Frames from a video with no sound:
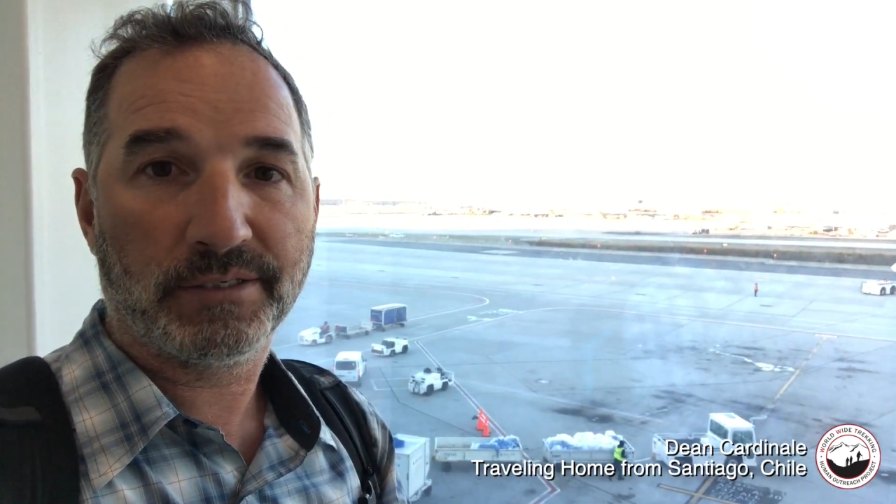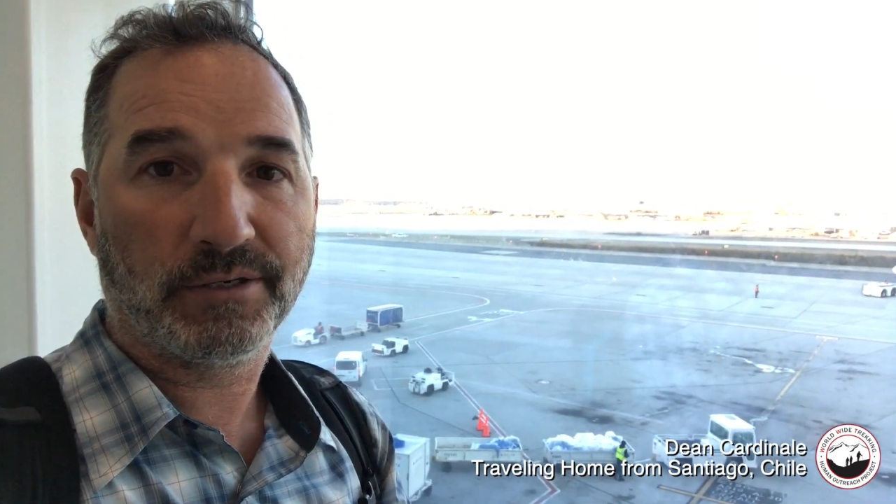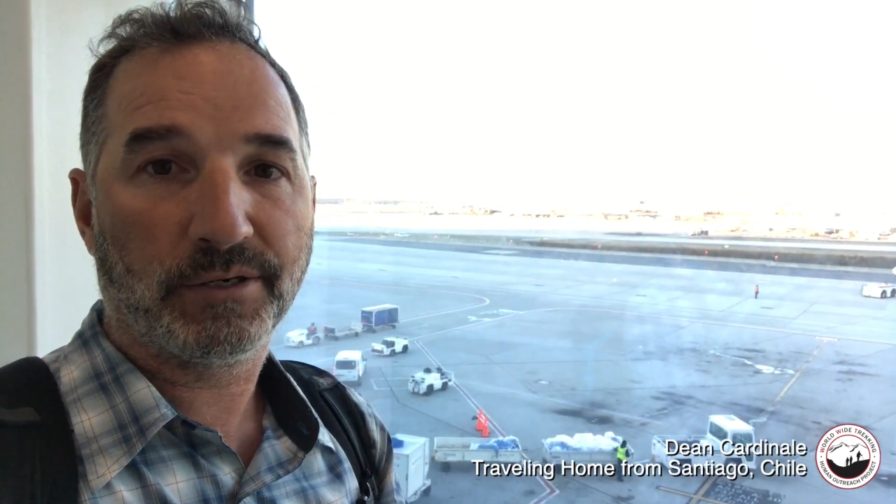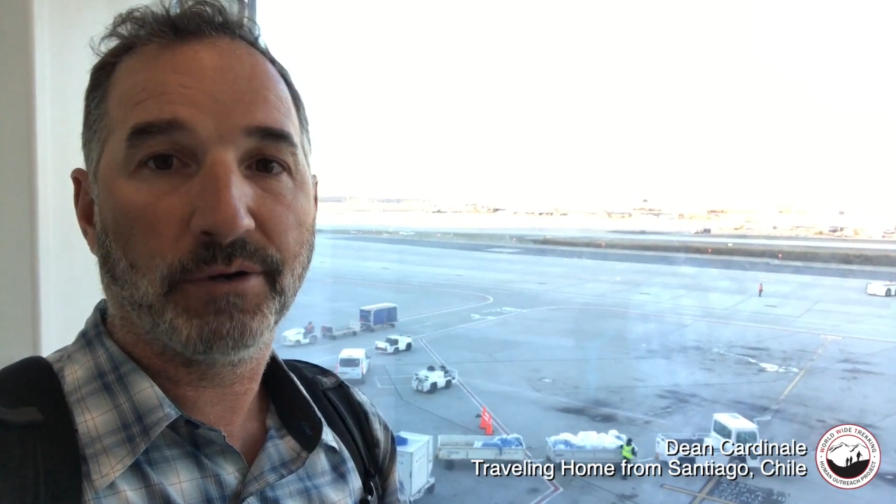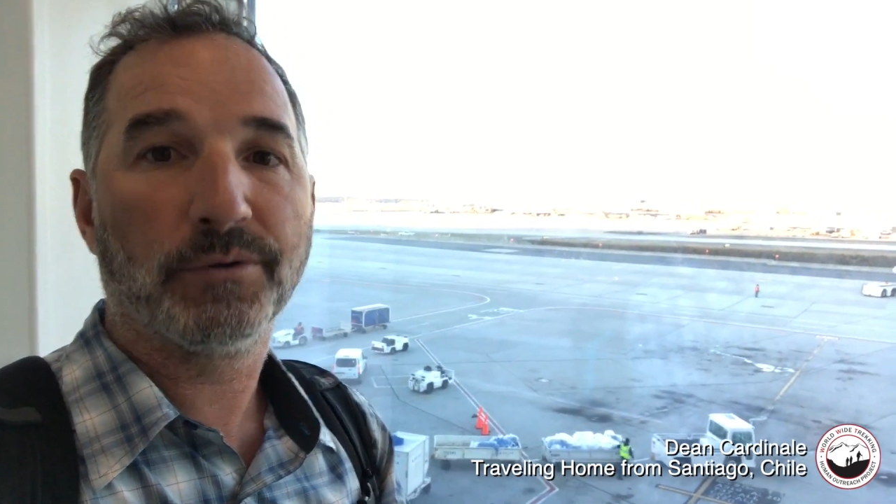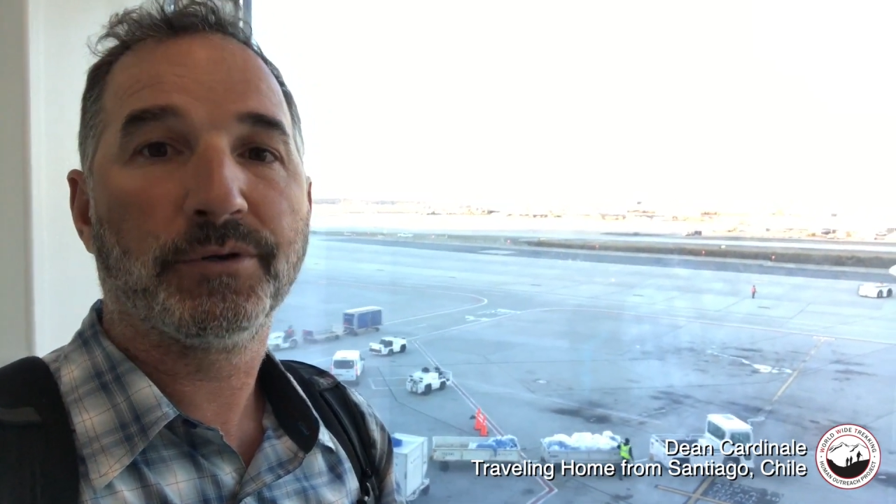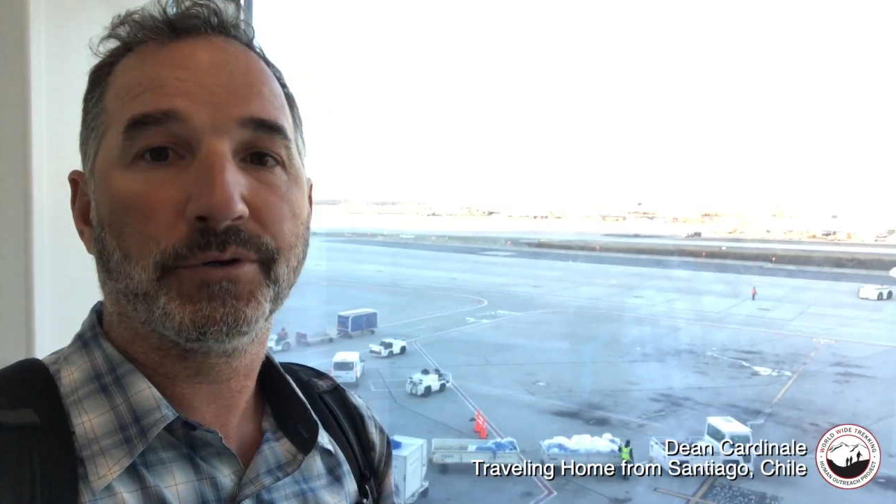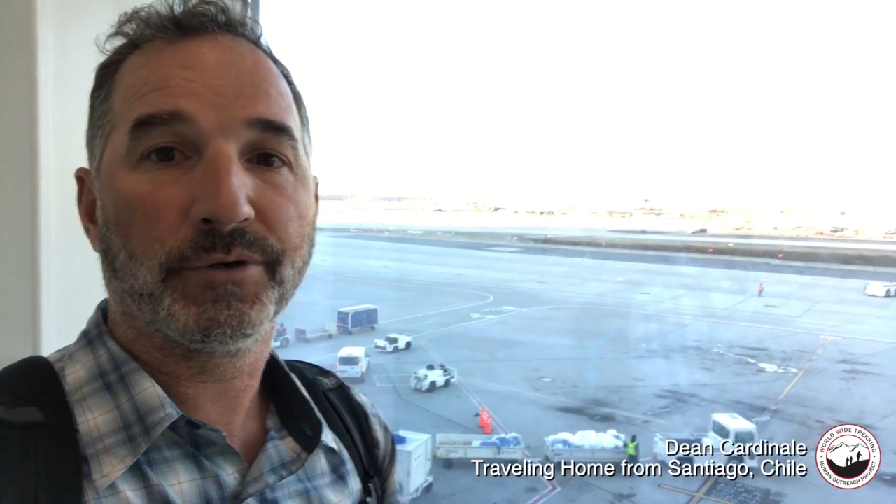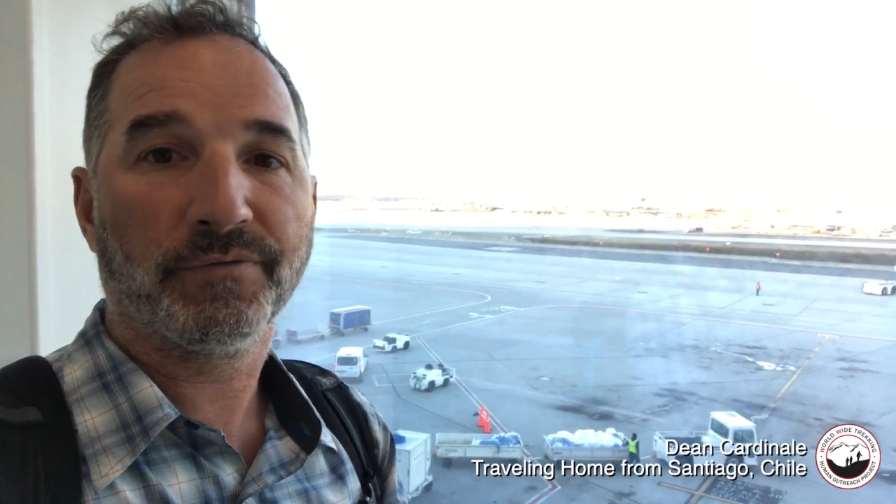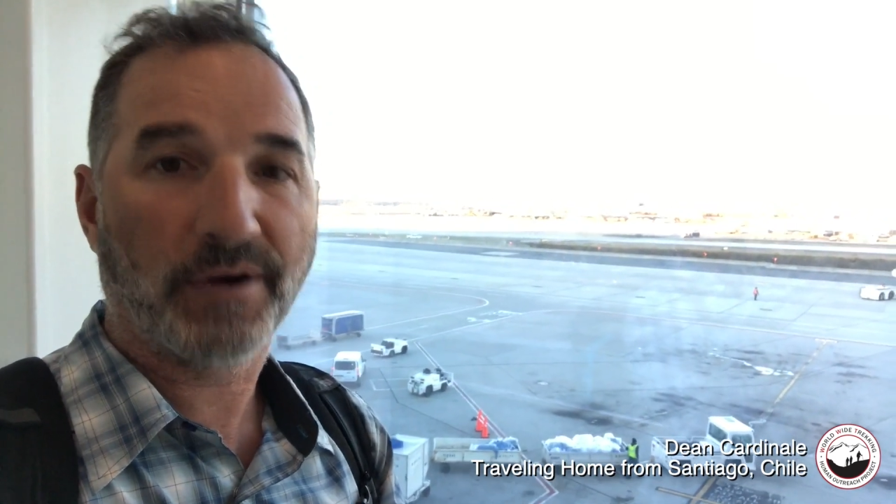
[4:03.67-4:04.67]
to go to
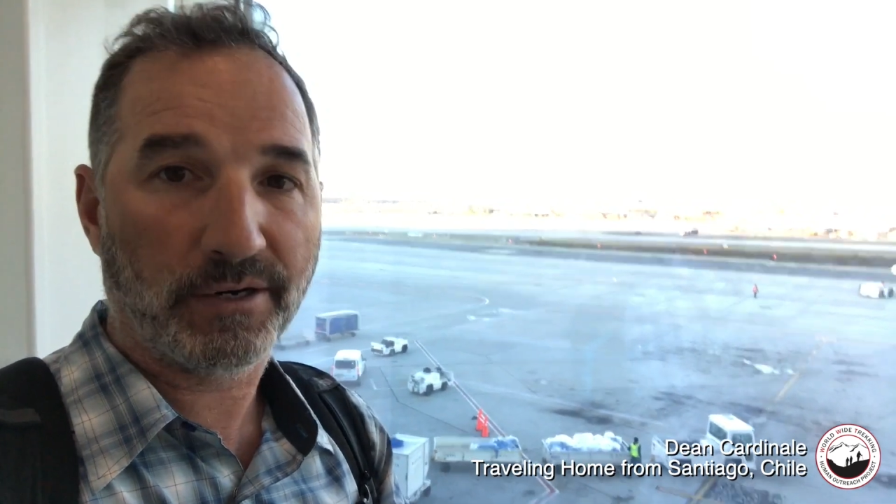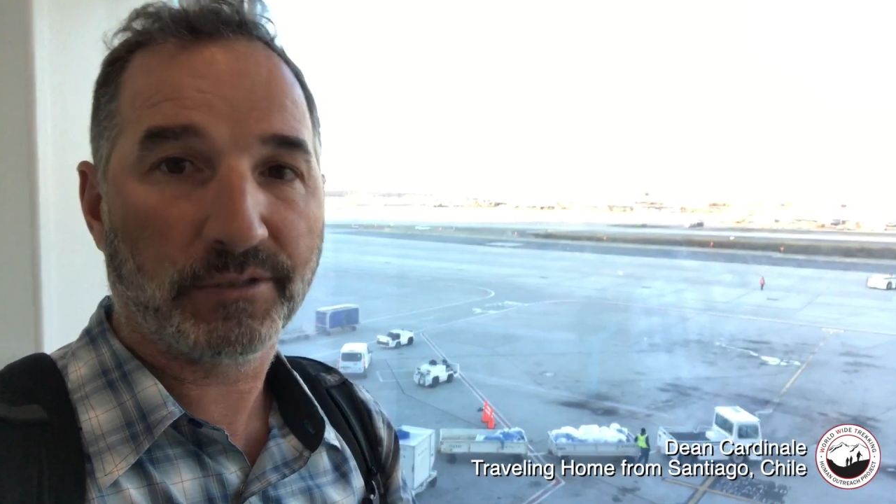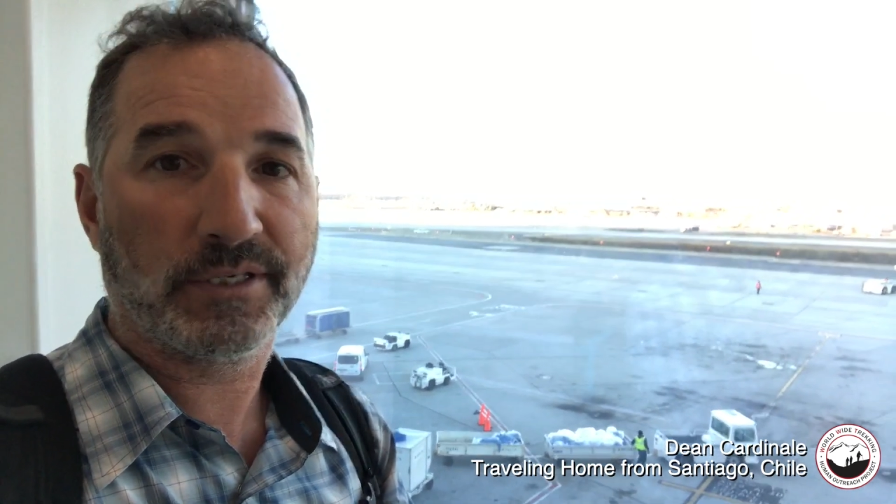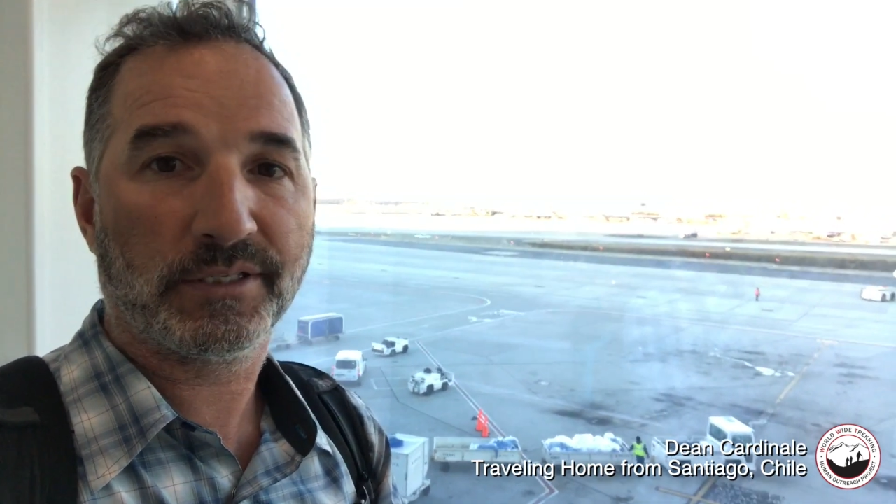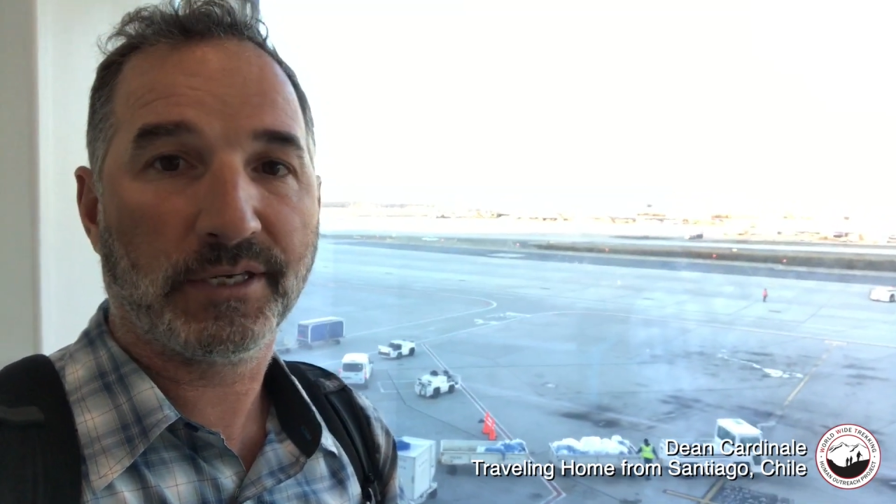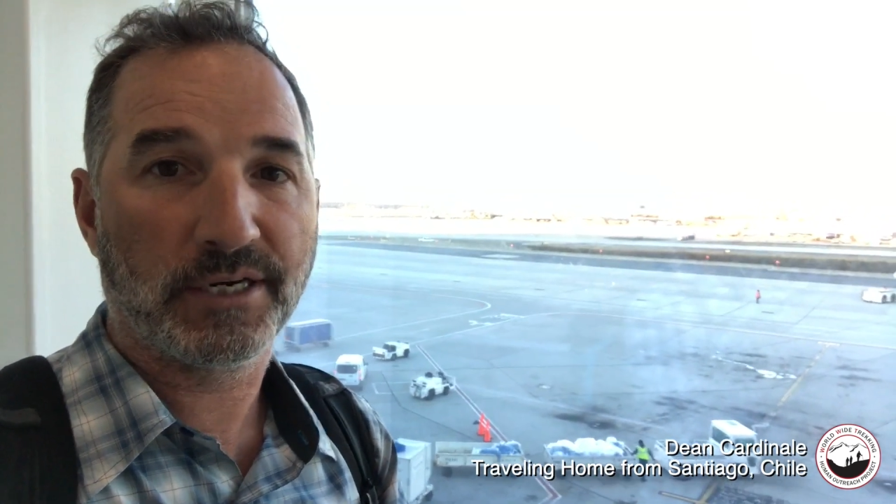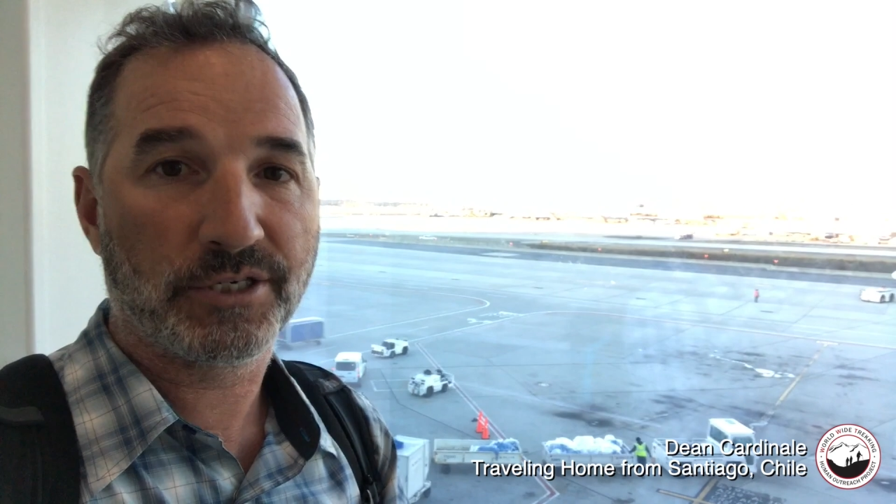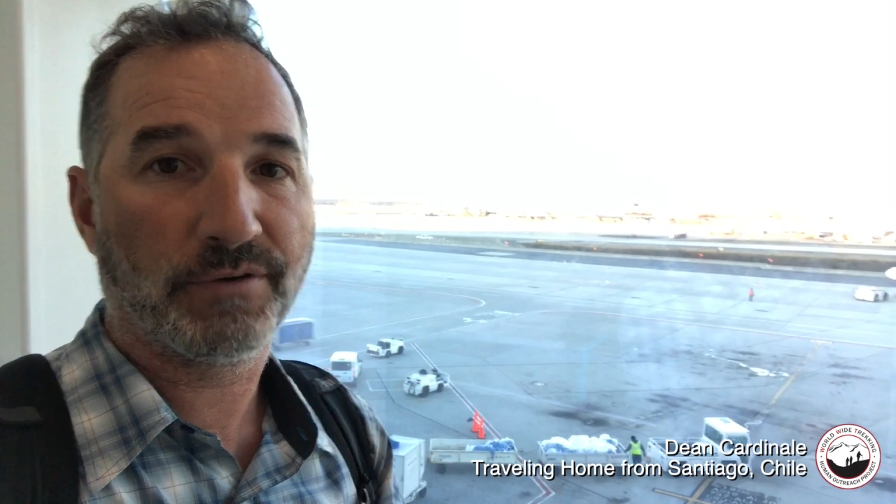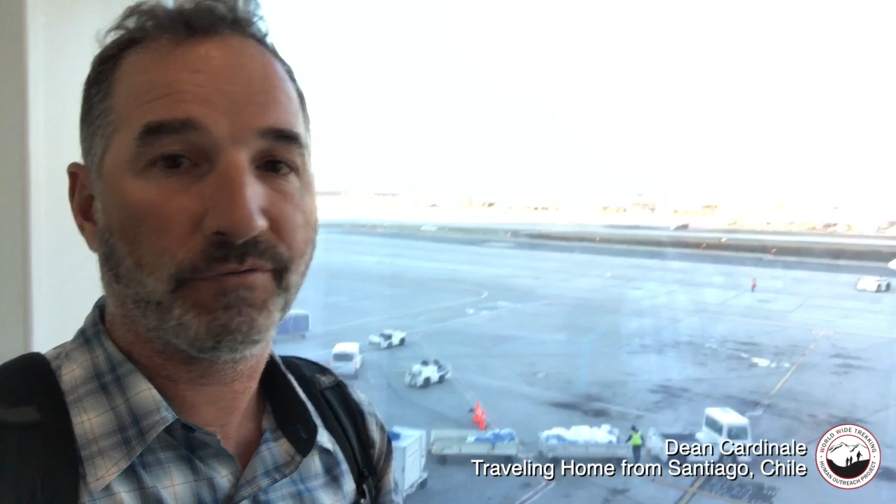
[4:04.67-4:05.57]
your final destination.